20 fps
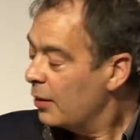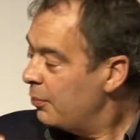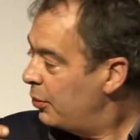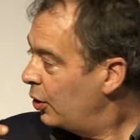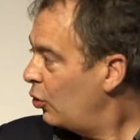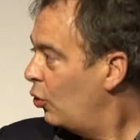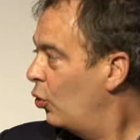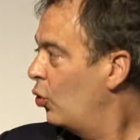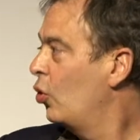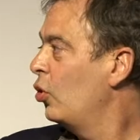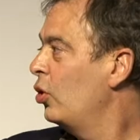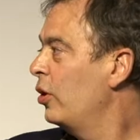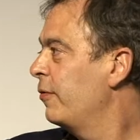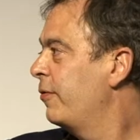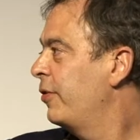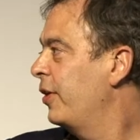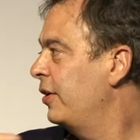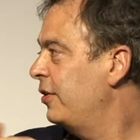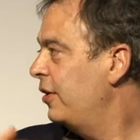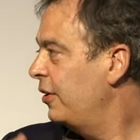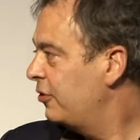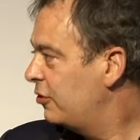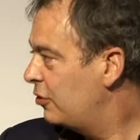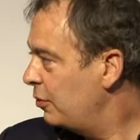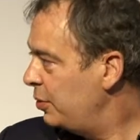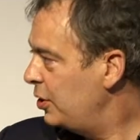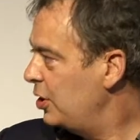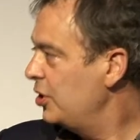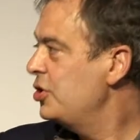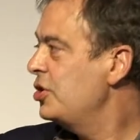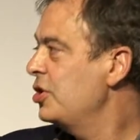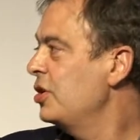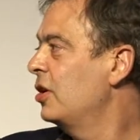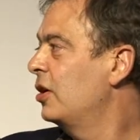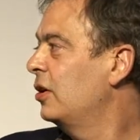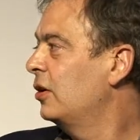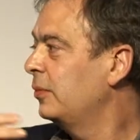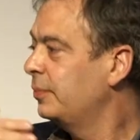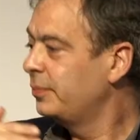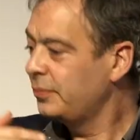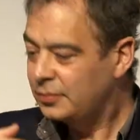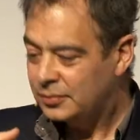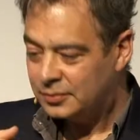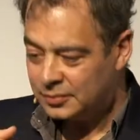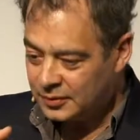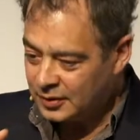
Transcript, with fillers: but all of the distributional,